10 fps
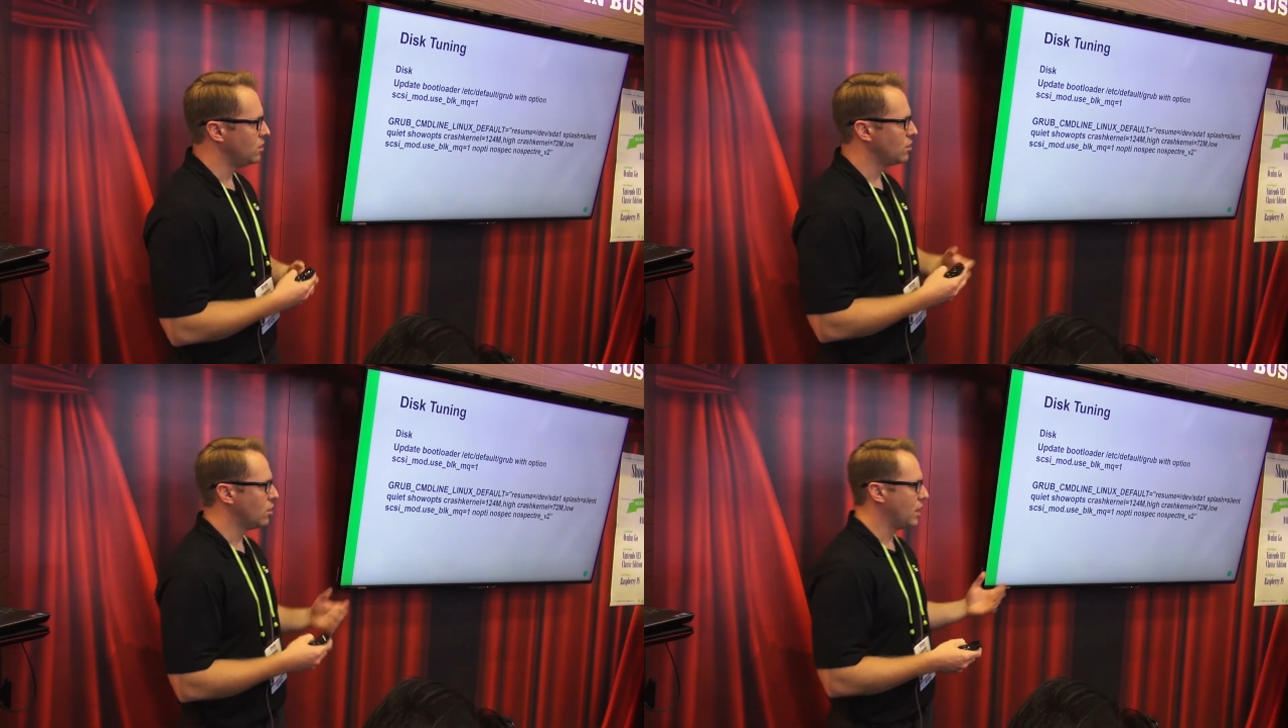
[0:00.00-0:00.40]

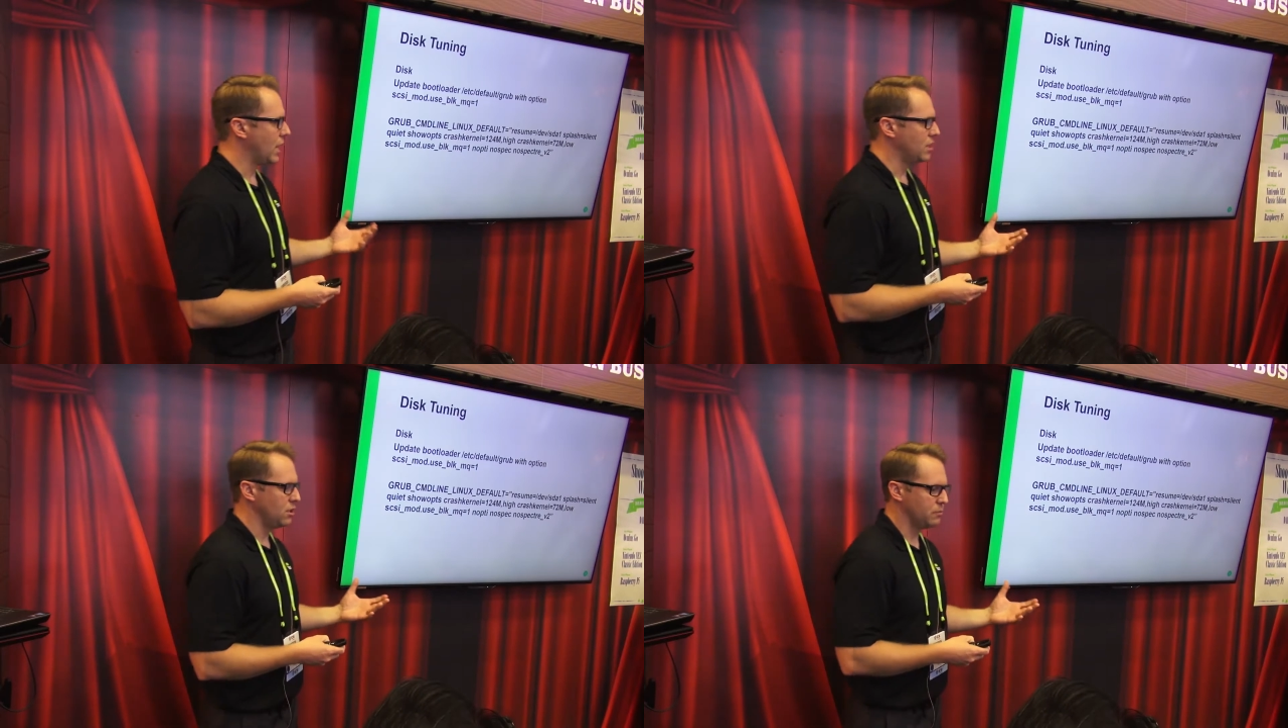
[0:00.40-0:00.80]
you go
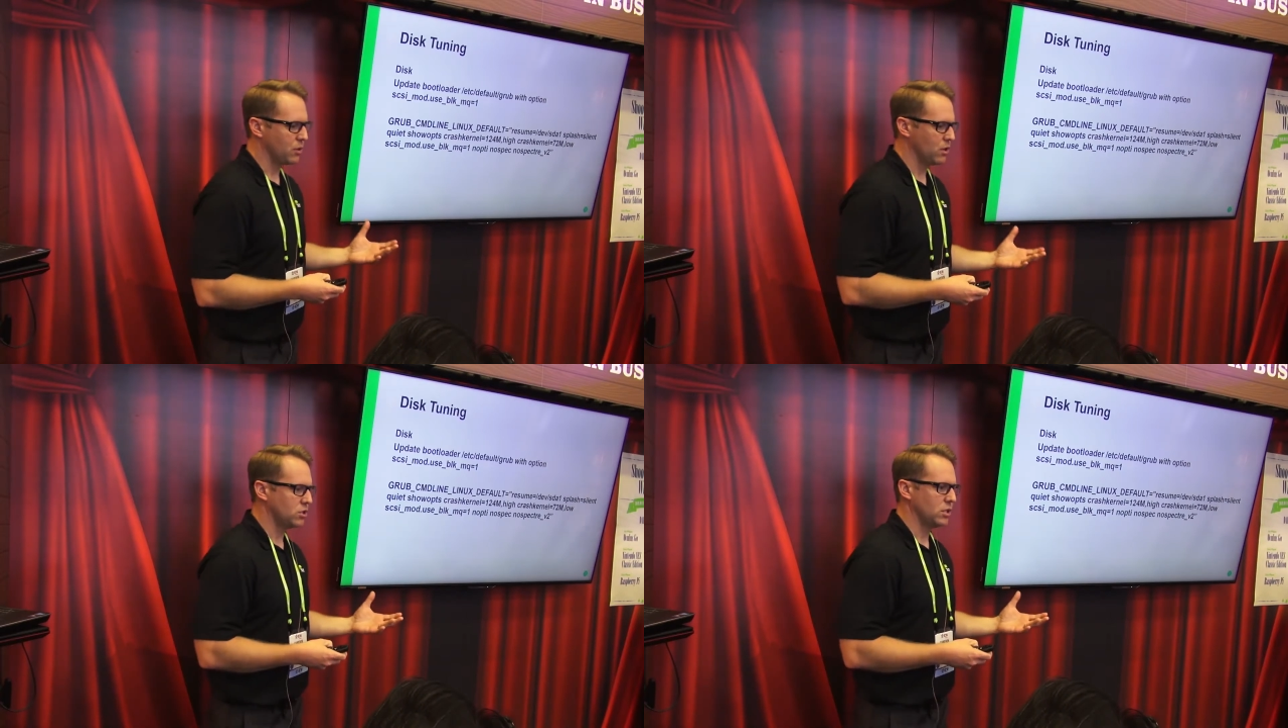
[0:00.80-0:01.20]
ahead and you
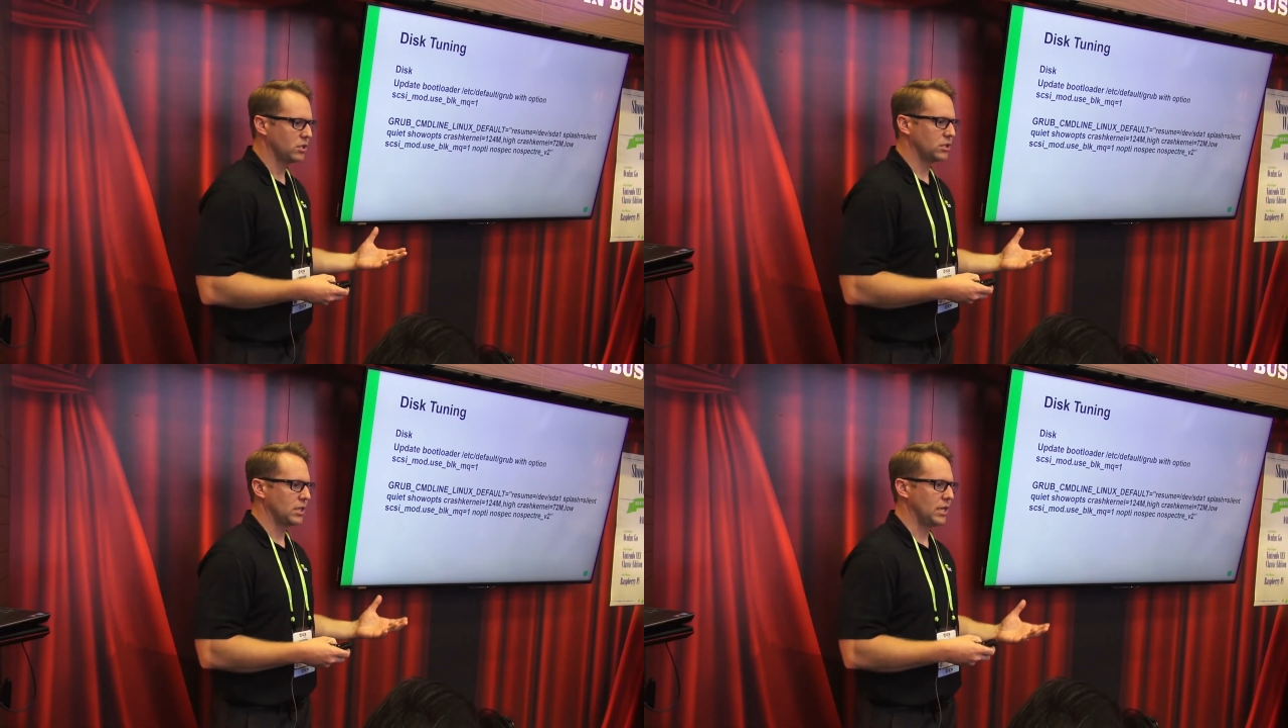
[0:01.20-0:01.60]

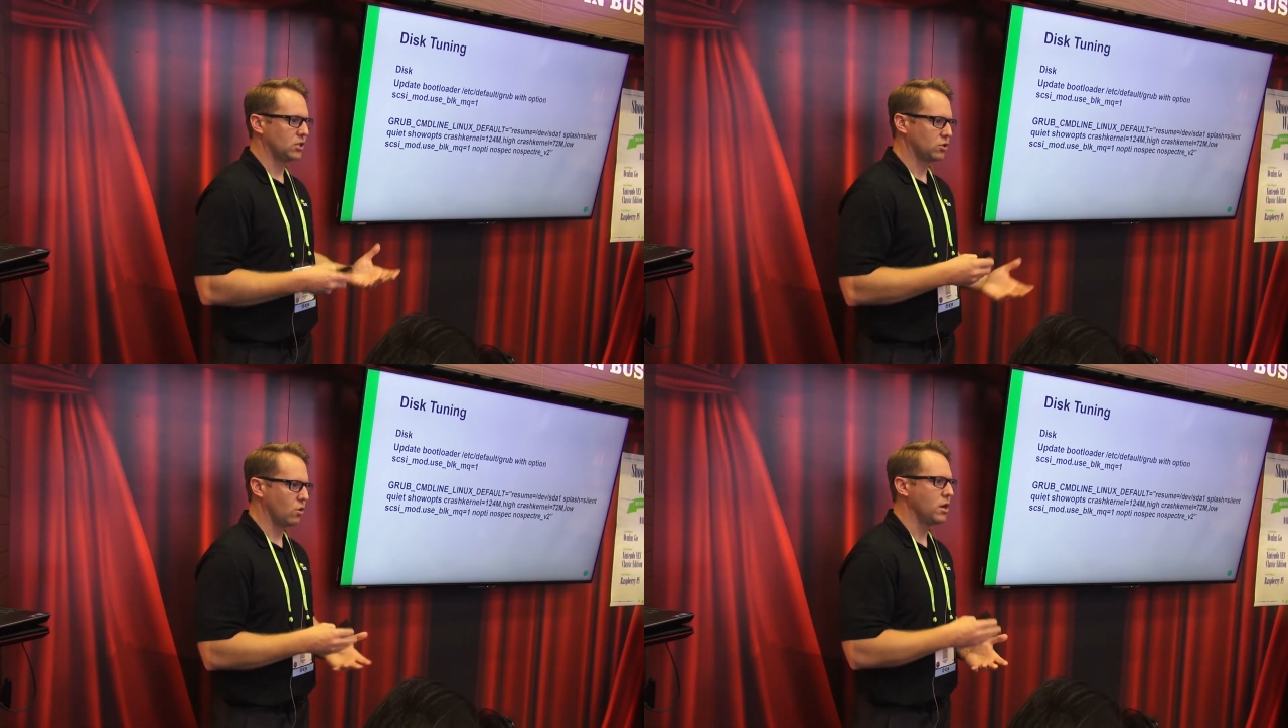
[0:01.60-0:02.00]
purchase a
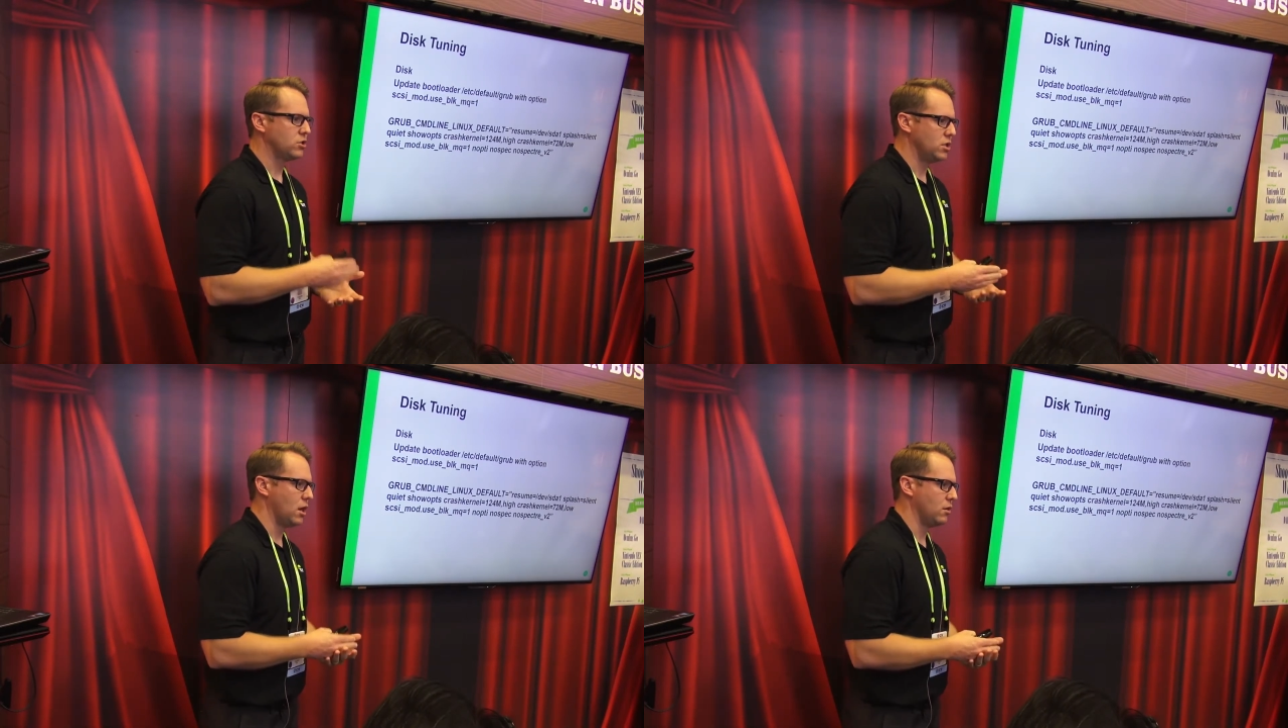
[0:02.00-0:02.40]

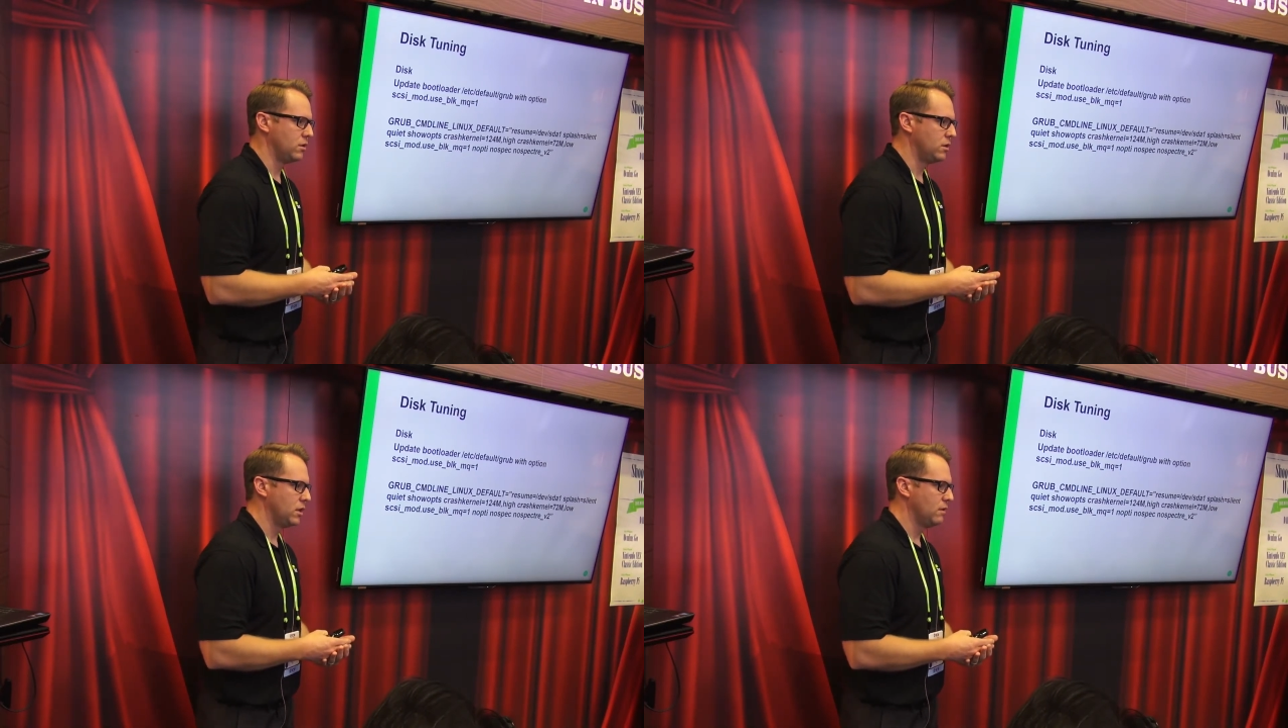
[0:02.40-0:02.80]
storage
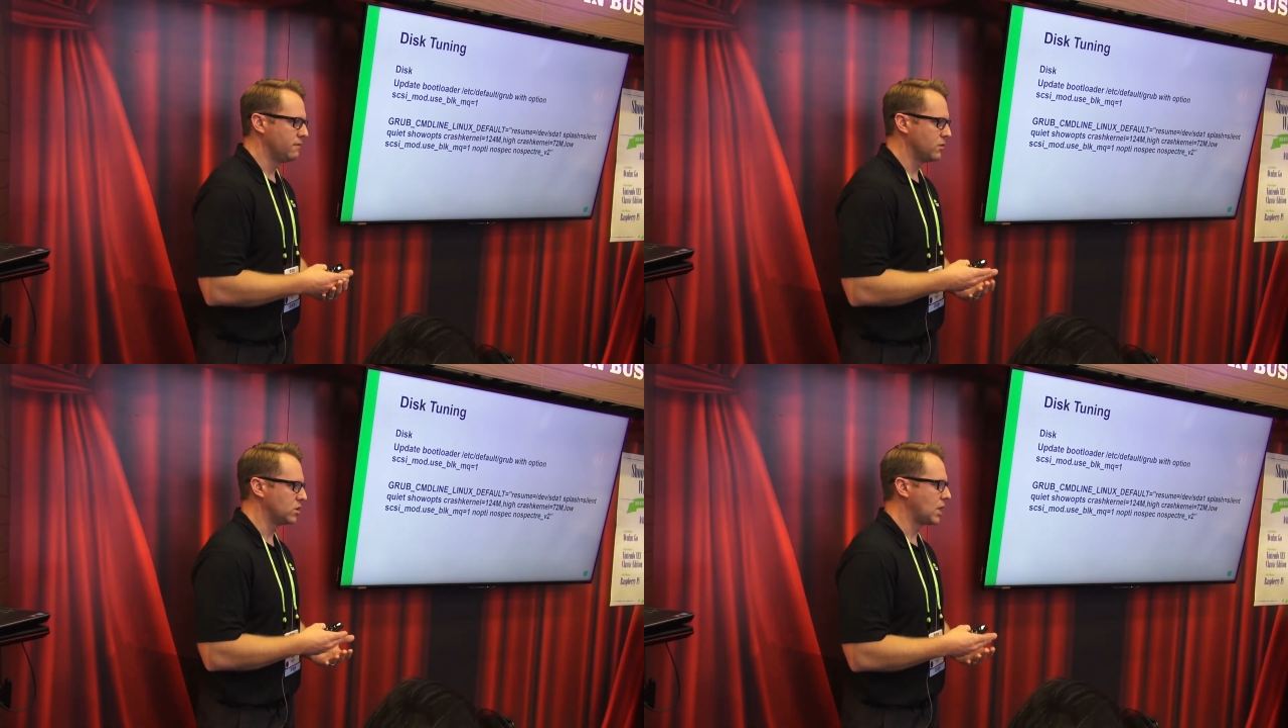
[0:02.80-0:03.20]
node
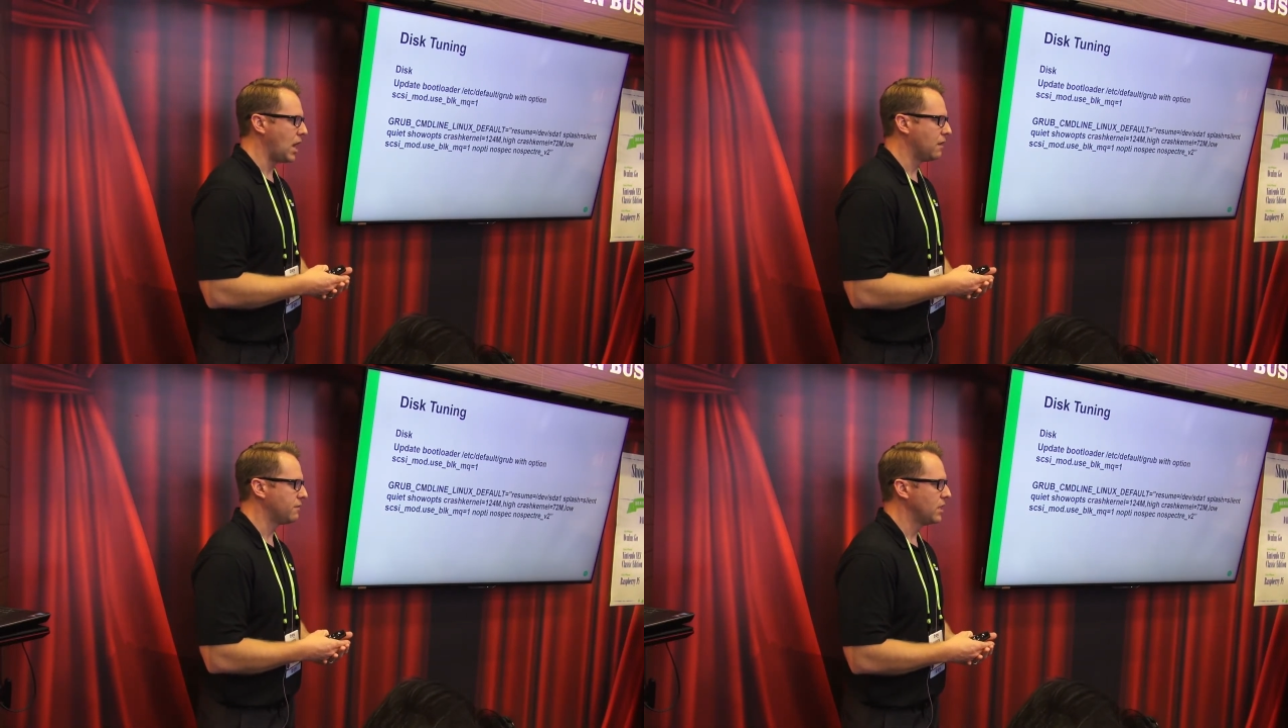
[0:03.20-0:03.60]
for
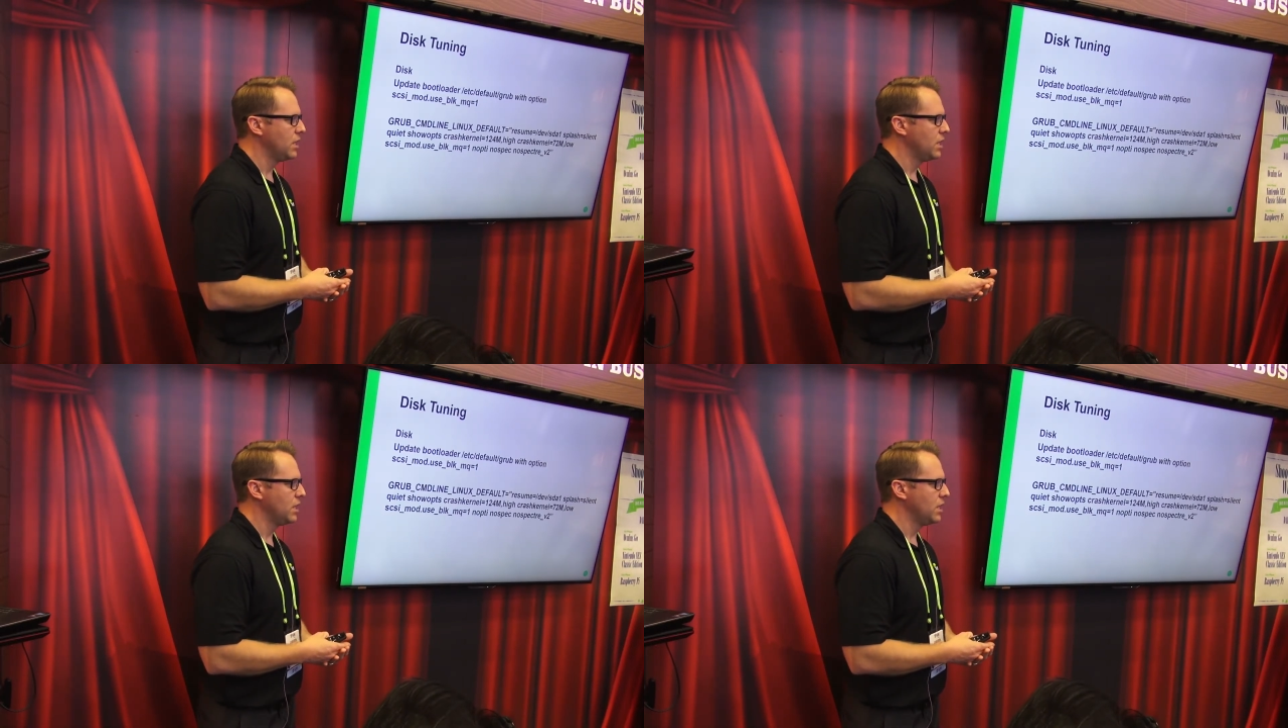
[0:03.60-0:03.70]
Ceph,